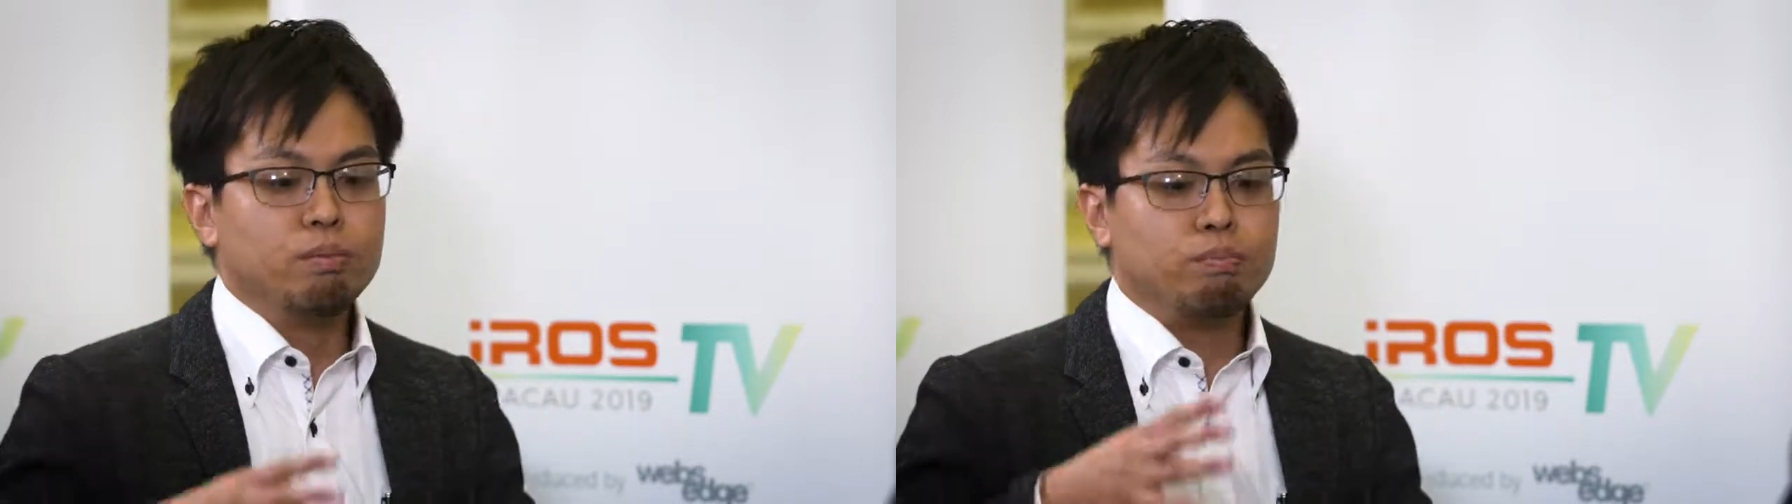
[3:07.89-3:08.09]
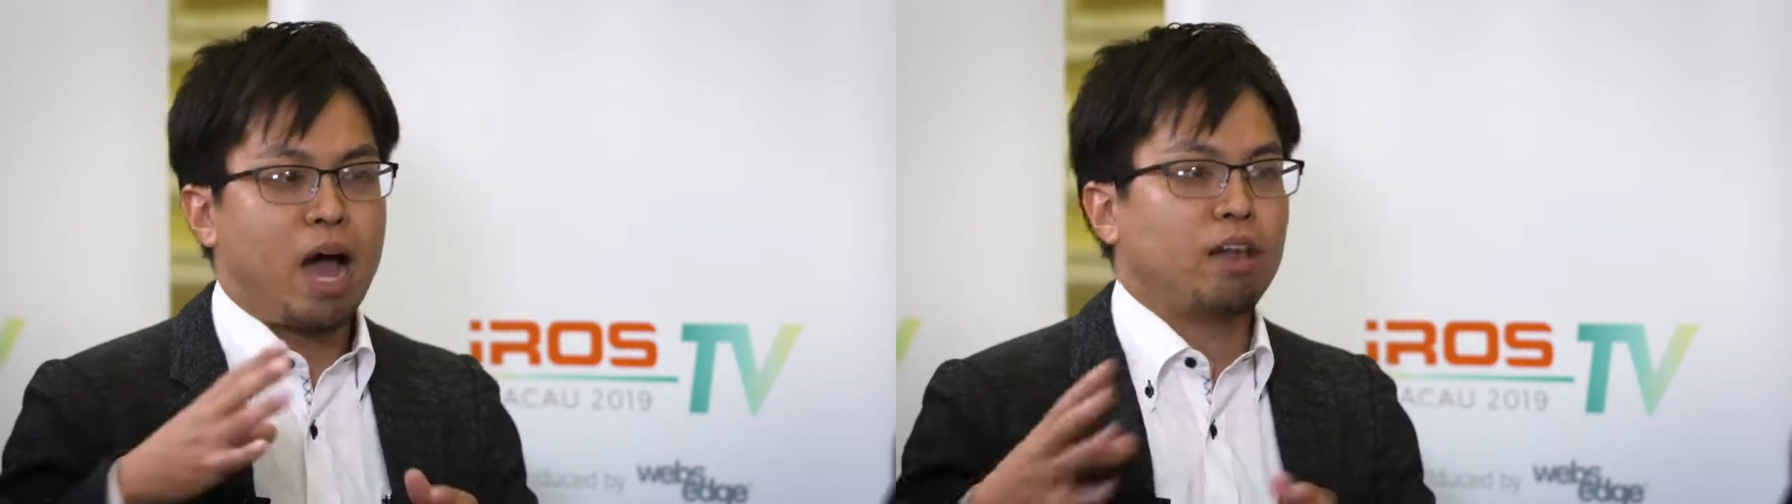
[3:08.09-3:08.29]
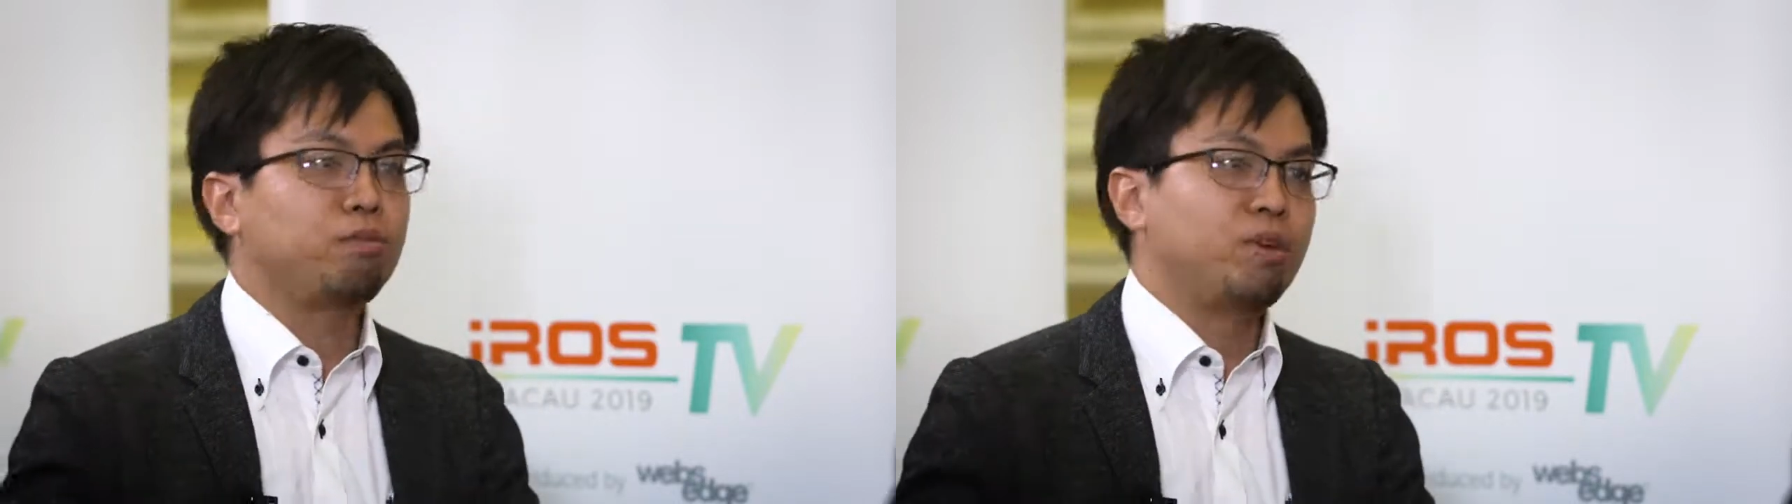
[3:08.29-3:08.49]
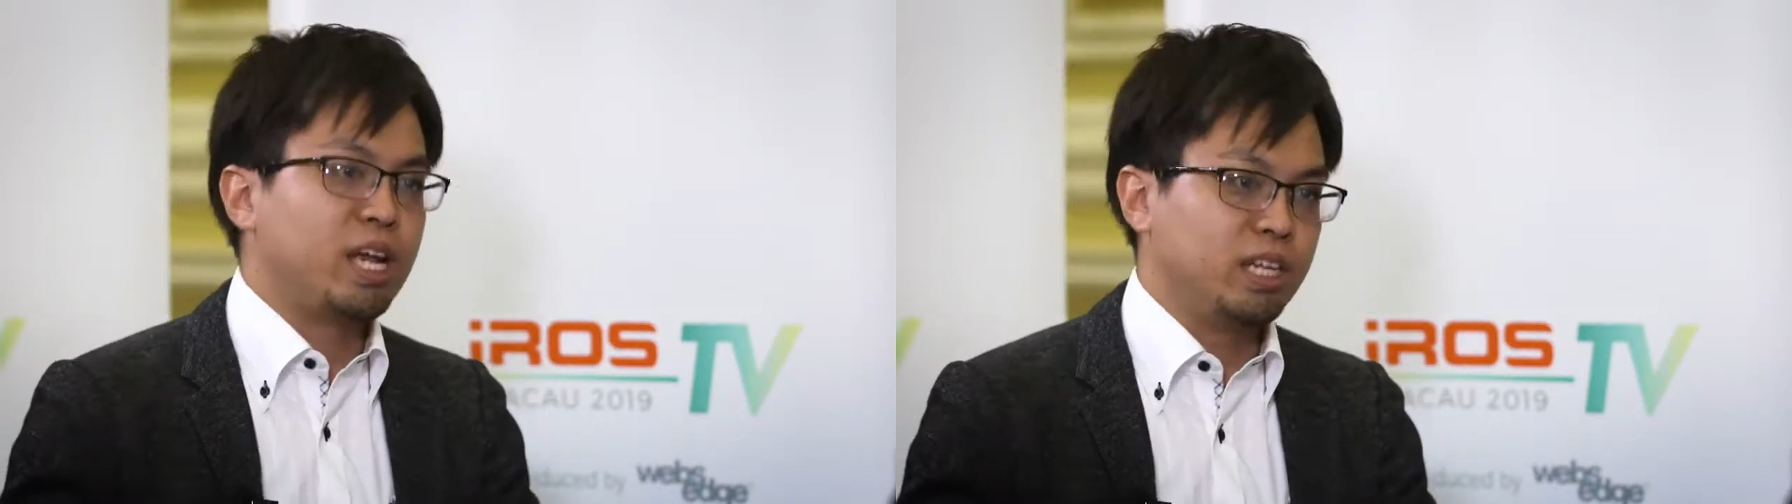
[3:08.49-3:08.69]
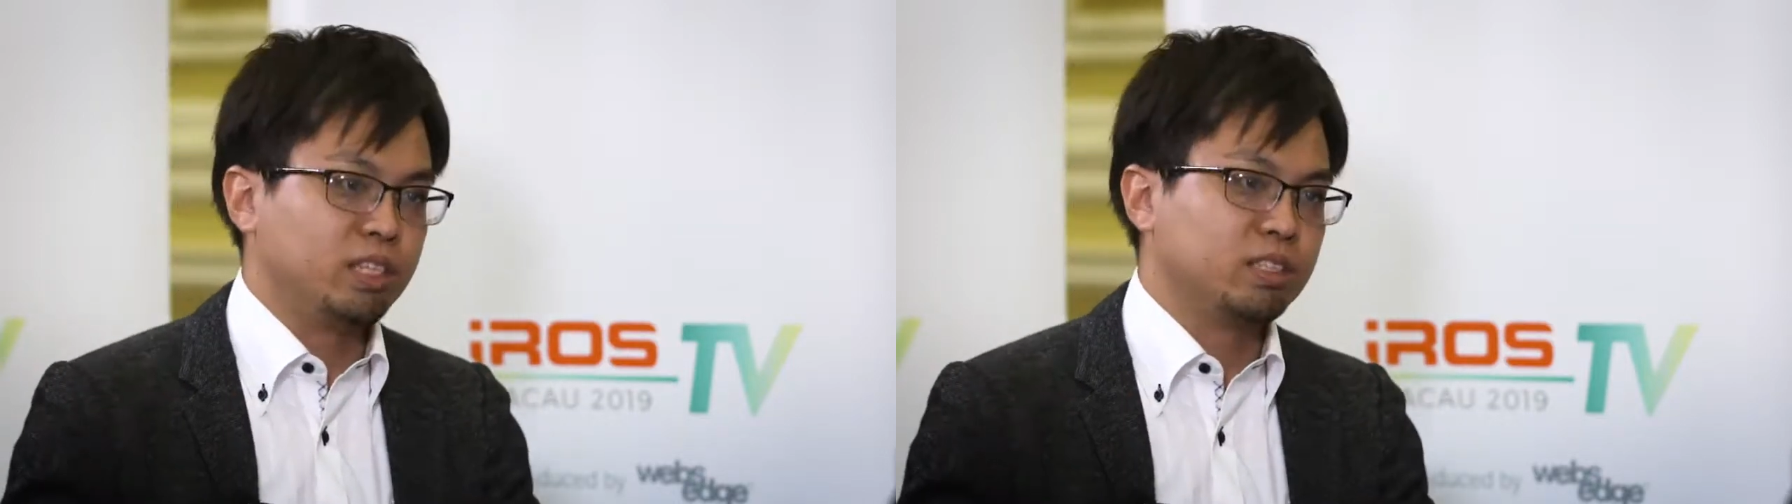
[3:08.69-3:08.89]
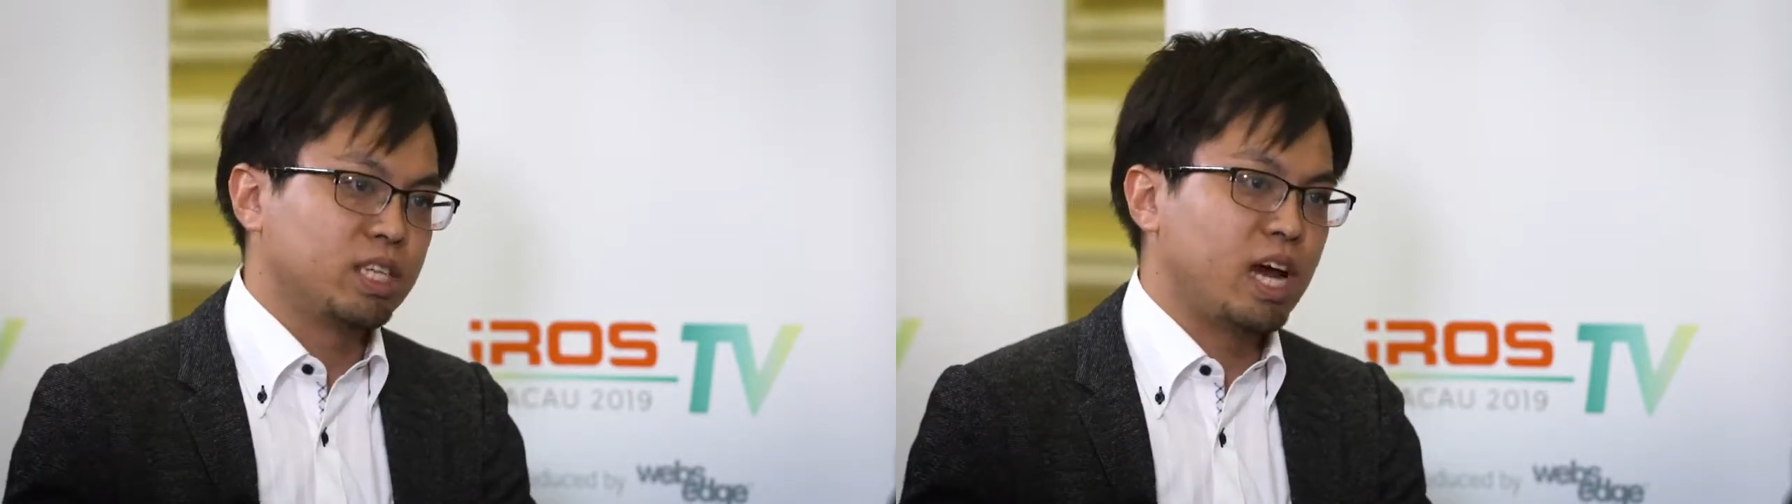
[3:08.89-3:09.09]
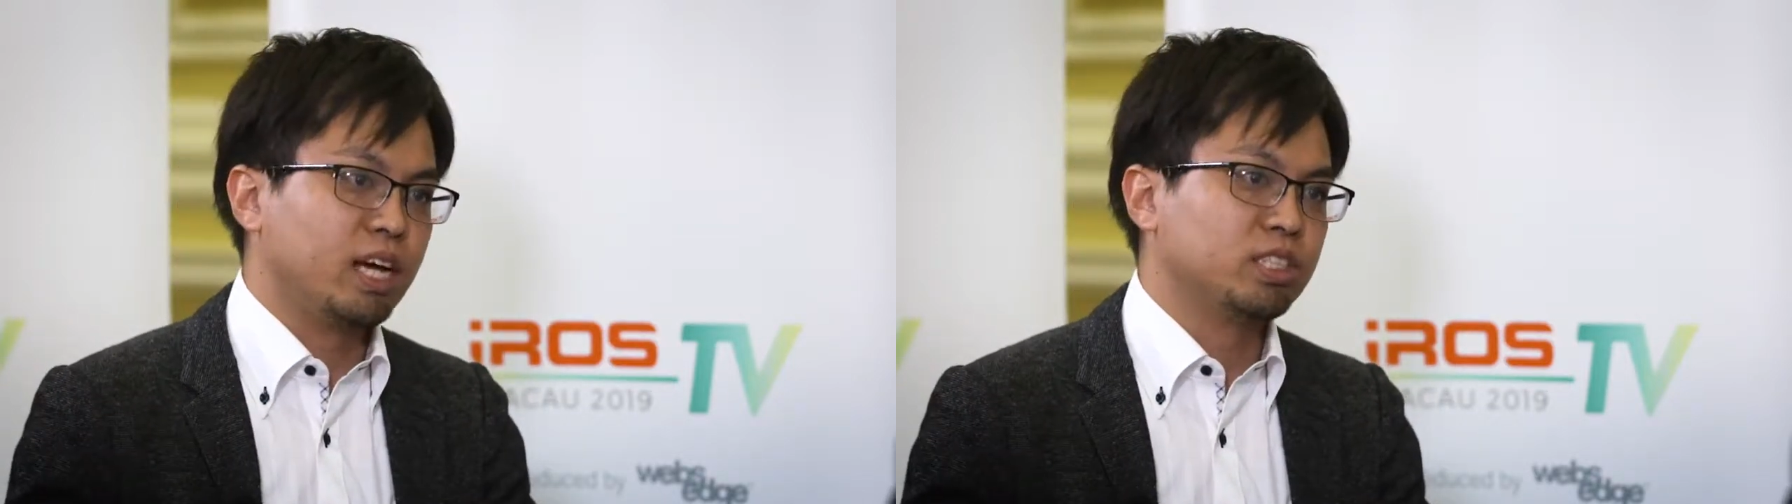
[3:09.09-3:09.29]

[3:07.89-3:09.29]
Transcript: path planning side